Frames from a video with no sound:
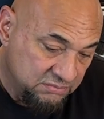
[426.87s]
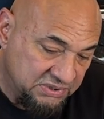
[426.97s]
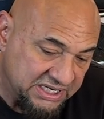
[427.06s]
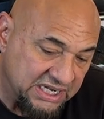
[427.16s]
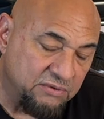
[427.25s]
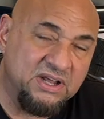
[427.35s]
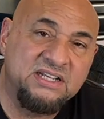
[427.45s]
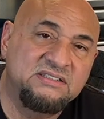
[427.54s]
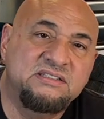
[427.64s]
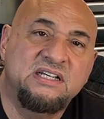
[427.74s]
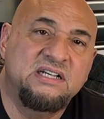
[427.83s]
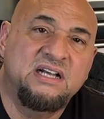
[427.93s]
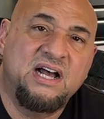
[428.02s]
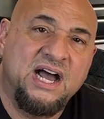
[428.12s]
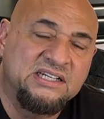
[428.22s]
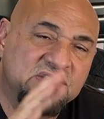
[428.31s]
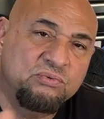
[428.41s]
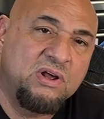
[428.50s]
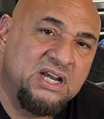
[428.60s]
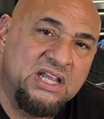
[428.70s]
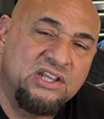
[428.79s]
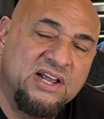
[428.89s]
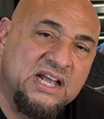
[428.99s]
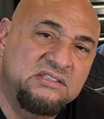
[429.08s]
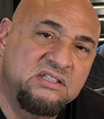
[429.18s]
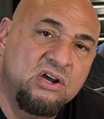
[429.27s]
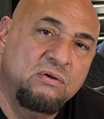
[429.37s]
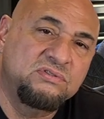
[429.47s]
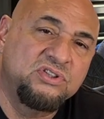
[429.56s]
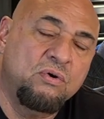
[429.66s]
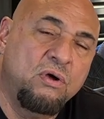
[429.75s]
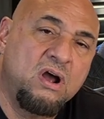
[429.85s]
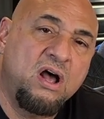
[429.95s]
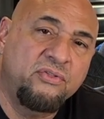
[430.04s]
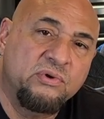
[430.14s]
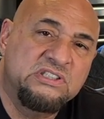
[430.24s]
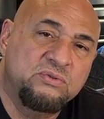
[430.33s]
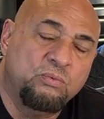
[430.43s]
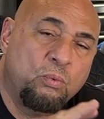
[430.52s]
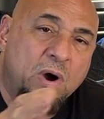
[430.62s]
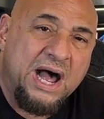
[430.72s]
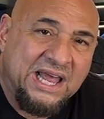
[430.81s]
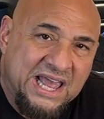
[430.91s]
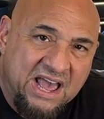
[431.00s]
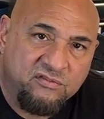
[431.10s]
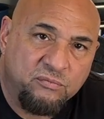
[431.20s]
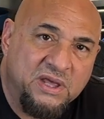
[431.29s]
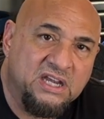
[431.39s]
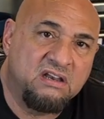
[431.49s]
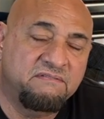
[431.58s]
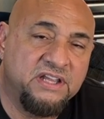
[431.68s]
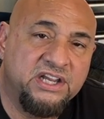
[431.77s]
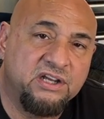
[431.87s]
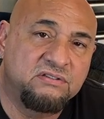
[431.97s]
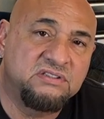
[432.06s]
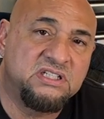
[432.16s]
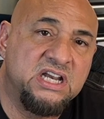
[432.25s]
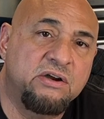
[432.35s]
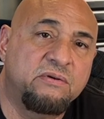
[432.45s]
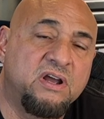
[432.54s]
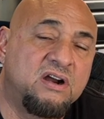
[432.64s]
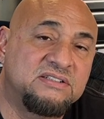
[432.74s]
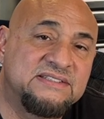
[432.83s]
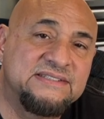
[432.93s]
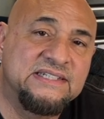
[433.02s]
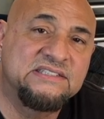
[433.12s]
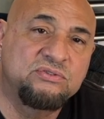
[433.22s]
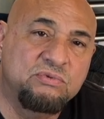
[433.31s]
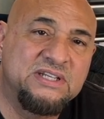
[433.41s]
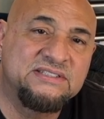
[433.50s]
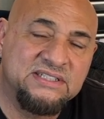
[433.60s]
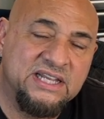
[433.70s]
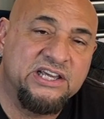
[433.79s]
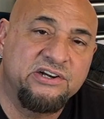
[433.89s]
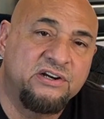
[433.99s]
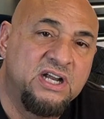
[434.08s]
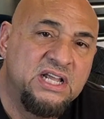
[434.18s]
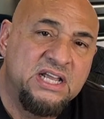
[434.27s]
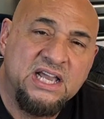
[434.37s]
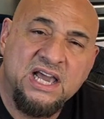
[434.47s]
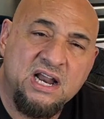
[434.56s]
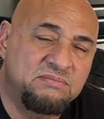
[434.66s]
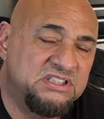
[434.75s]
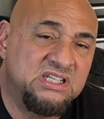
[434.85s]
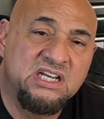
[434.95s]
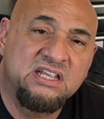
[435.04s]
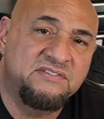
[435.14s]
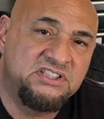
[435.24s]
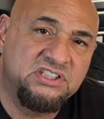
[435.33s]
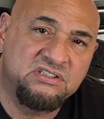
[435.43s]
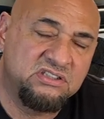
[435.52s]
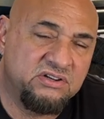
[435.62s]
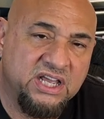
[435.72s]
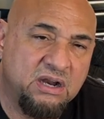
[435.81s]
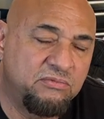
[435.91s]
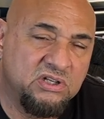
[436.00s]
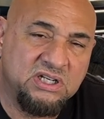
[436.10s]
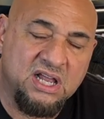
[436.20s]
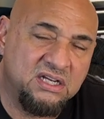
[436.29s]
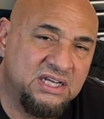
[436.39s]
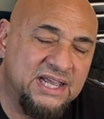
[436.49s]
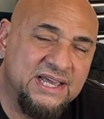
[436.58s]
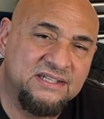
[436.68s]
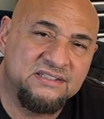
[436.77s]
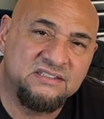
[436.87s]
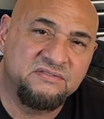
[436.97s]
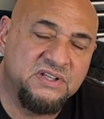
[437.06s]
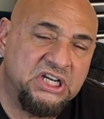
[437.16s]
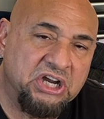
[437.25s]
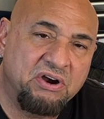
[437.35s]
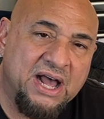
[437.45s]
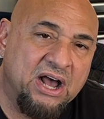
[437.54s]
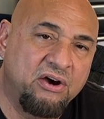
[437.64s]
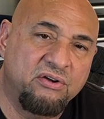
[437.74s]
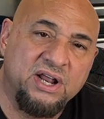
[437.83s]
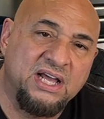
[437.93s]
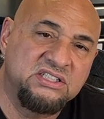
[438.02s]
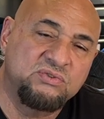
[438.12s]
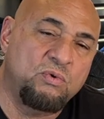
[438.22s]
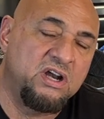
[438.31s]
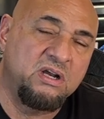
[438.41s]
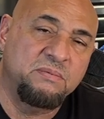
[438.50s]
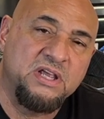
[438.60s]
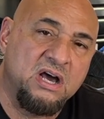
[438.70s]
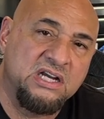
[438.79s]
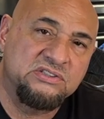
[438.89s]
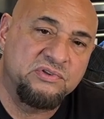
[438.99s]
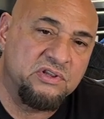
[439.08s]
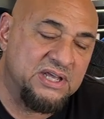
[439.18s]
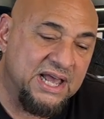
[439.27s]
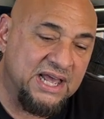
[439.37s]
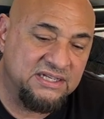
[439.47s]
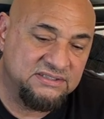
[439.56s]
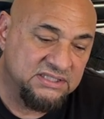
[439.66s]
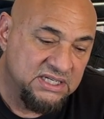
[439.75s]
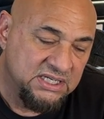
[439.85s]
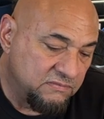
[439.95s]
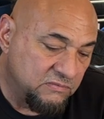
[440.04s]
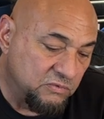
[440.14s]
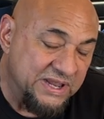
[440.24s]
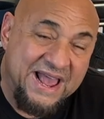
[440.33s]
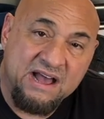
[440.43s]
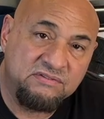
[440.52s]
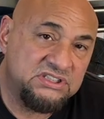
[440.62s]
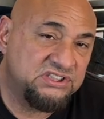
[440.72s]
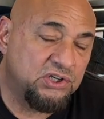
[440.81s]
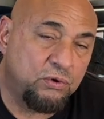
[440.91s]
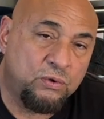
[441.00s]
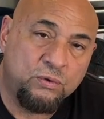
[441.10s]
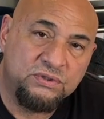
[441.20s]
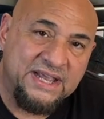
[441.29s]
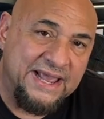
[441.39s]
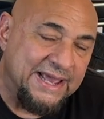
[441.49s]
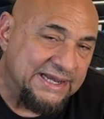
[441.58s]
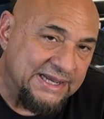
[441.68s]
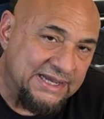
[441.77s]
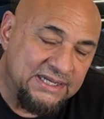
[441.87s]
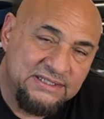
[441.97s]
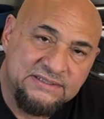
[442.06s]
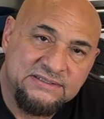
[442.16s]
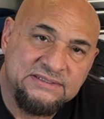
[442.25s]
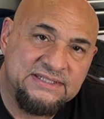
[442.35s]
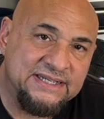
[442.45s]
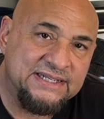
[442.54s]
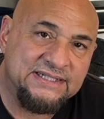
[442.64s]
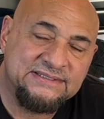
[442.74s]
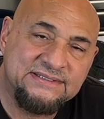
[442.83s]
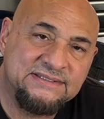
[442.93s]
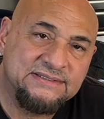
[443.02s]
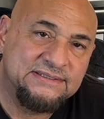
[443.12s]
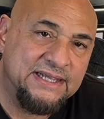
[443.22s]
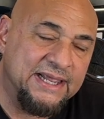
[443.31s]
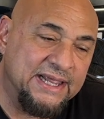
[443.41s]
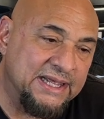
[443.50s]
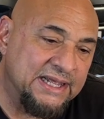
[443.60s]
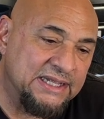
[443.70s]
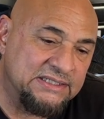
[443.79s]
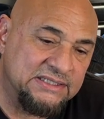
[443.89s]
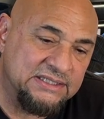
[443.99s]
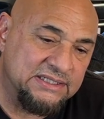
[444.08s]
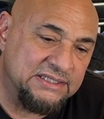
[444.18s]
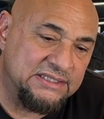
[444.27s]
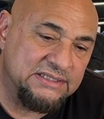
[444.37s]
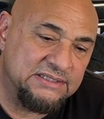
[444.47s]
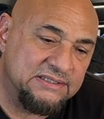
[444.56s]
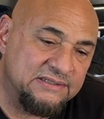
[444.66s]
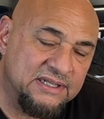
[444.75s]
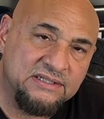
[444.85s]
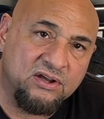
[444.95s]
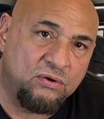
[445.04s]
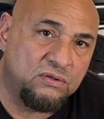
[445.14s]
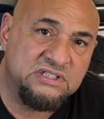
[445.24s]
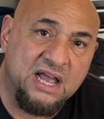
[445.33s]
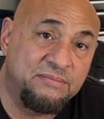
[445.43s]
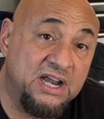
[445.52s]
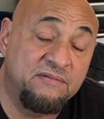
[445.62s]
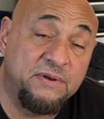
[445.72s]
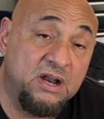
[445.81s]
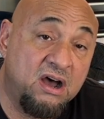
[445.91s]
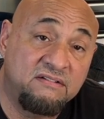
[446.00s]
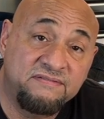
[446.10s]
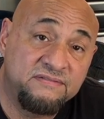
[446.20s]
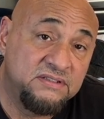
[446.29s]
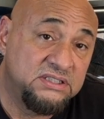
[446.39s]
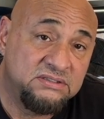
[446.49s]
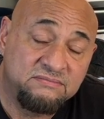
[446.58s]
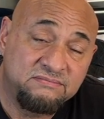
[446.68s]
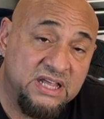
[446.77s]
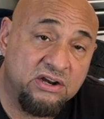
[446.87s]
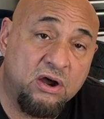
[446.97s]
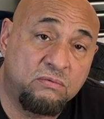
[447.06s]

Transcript: But anyways, I just wanted to let you guys know what was going on, the reason why I haven't made any videos, and here we are 6 weeks later. And I'm just gonna give it to you straight. I'm really not gonna edit this video out. I just wanted to be honest with you guys. We haven't sold any tickets in the whole time that I've been off at all.